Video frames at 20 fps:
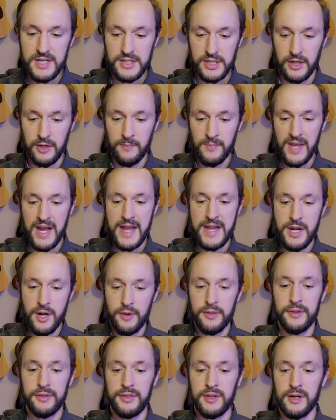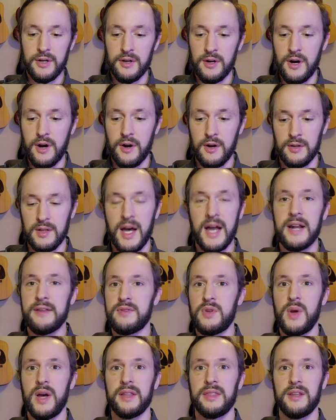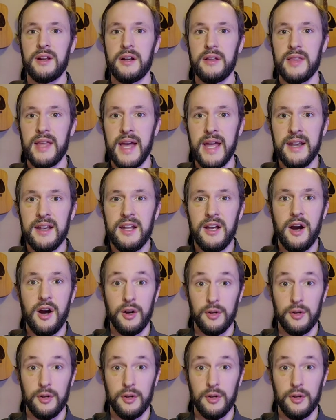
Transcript: So I know that there are a lot of you out there that